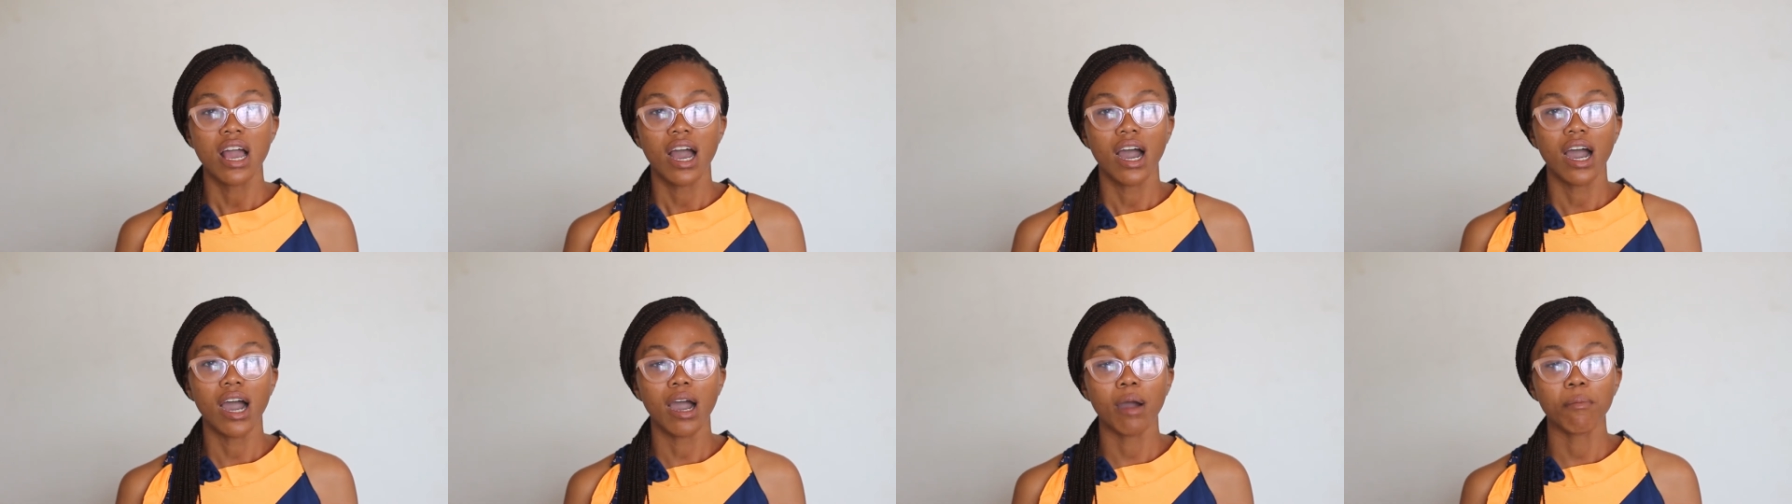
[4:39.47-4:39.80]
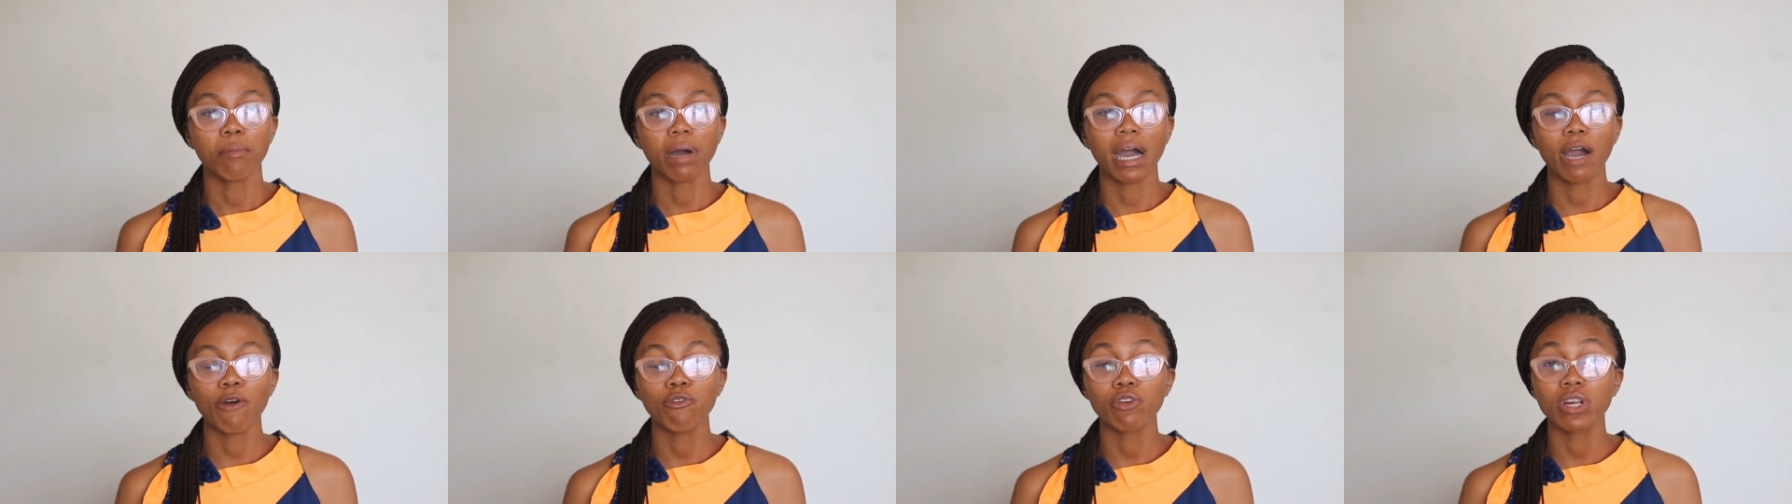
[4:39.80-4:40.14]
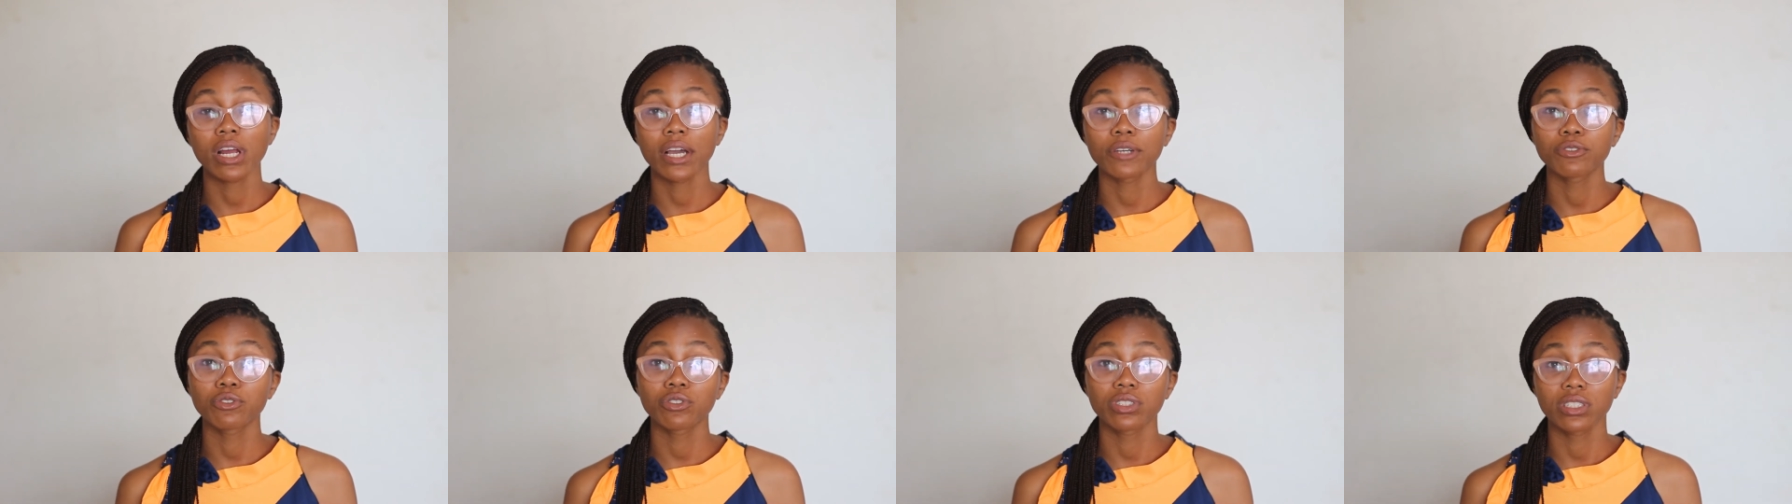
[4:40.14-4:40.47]
How
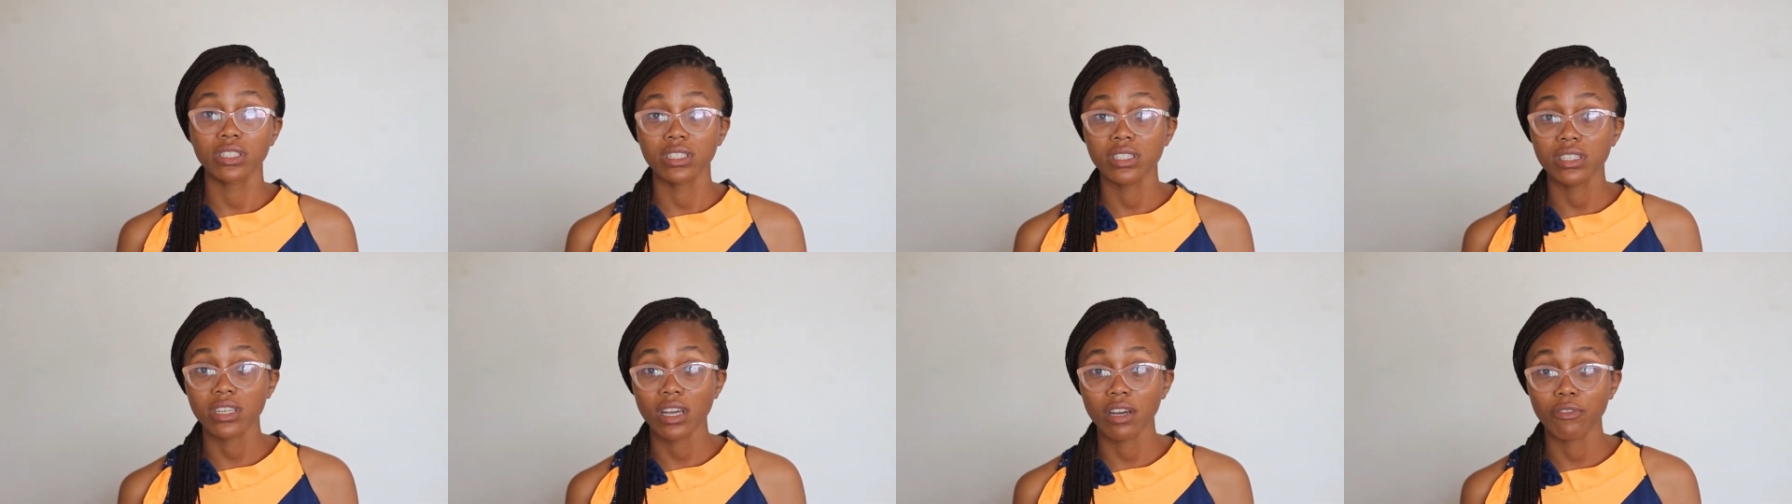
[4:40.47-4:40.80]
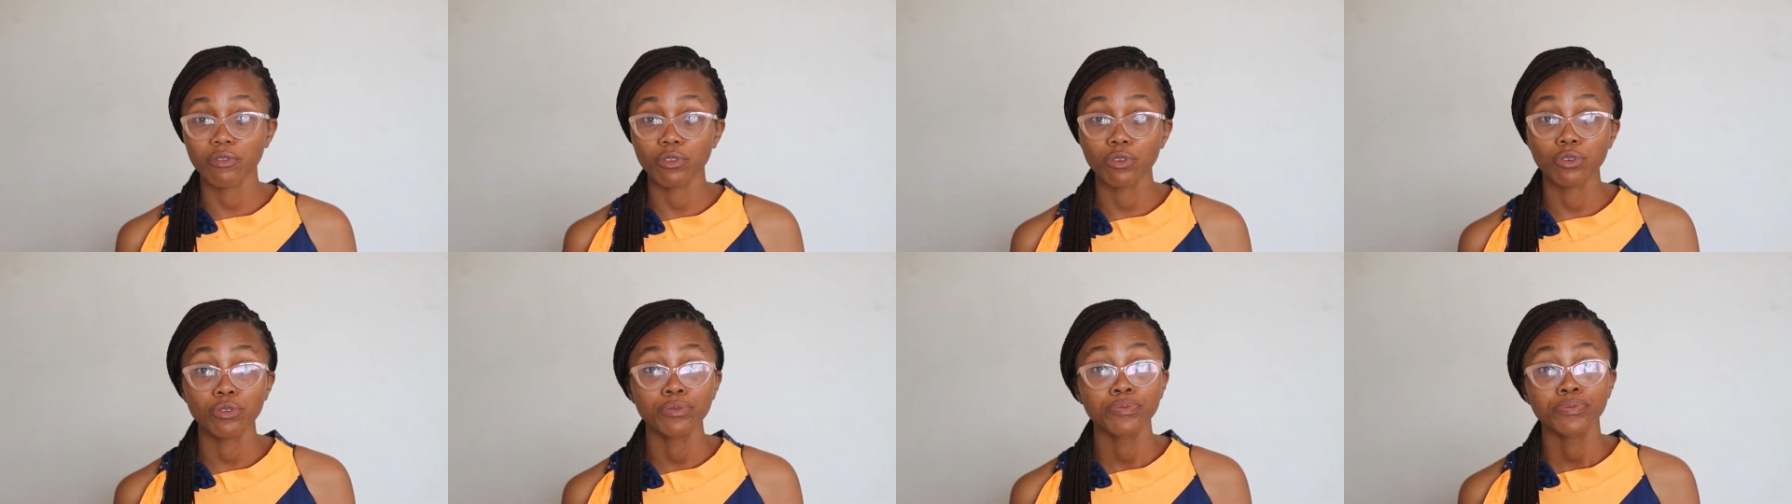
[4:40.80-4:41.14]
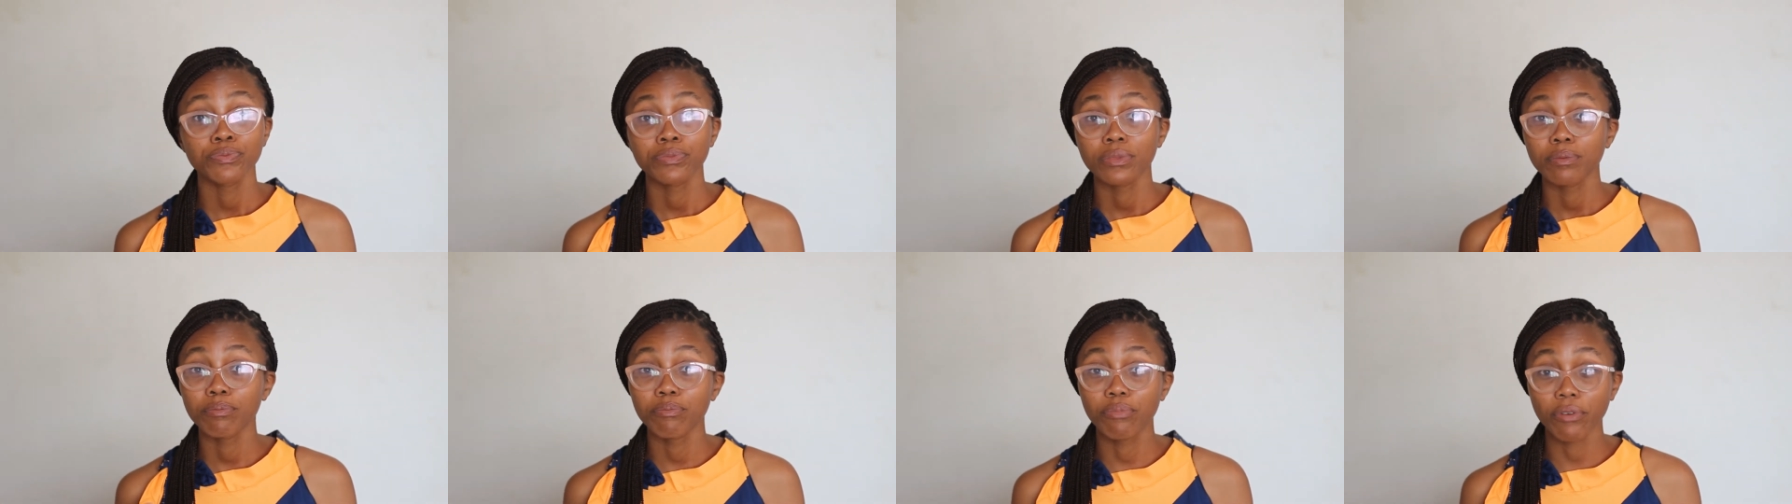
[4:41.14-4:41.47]
will I do the interview?
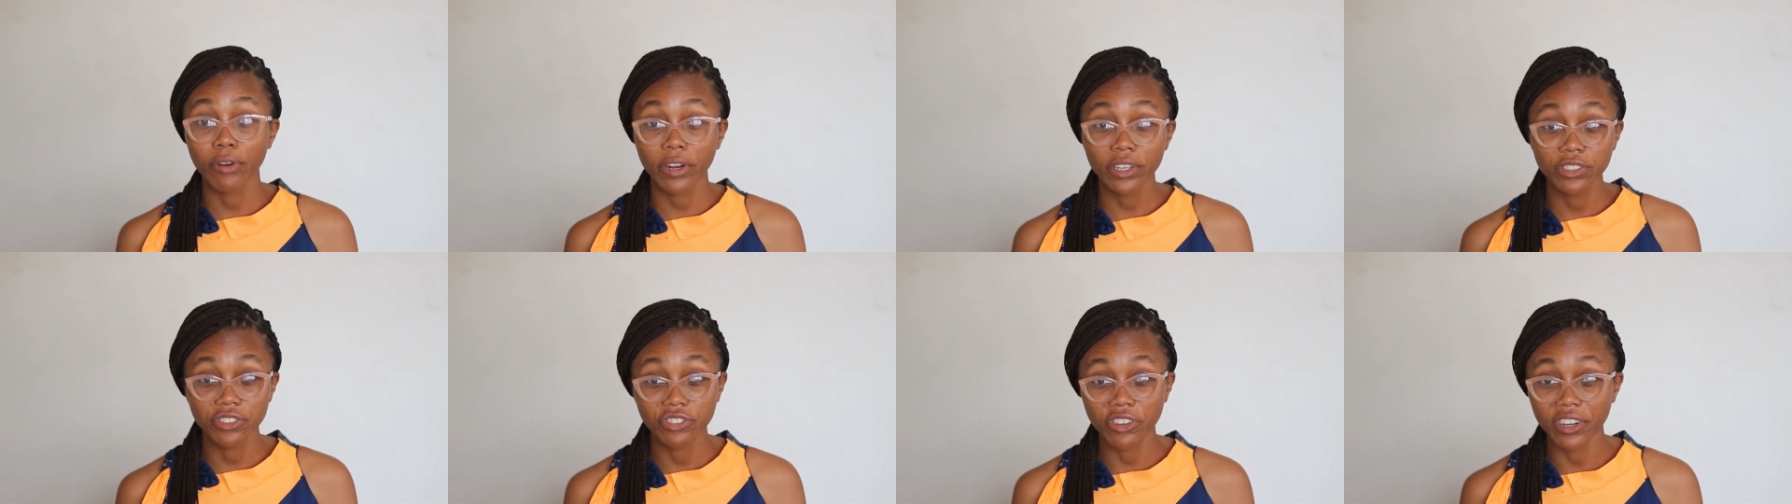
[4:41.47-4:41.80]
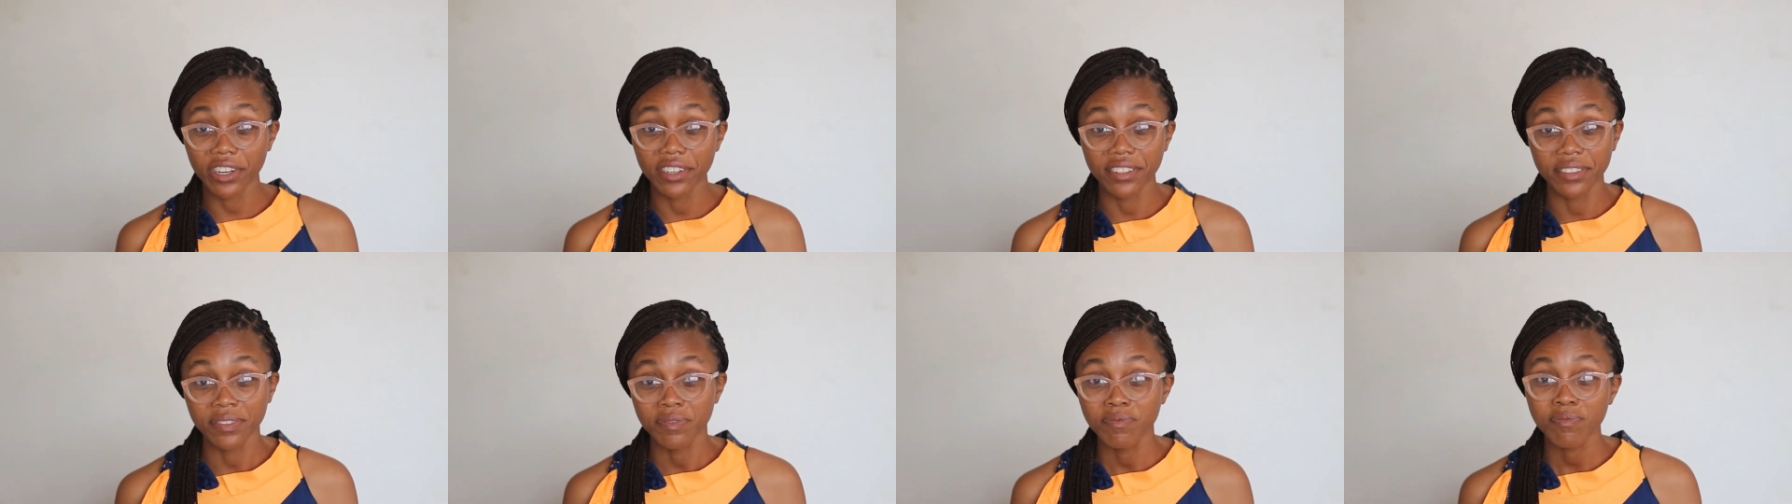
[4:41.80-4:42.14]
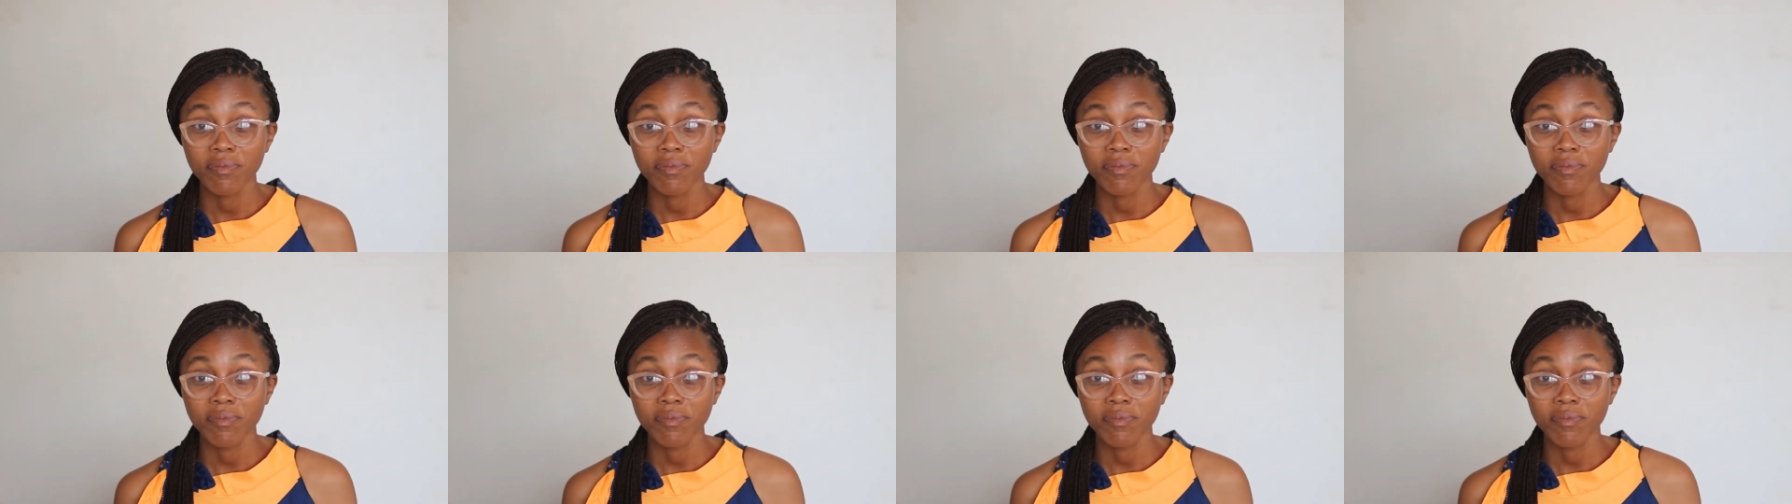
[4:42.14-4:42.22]
Brethren,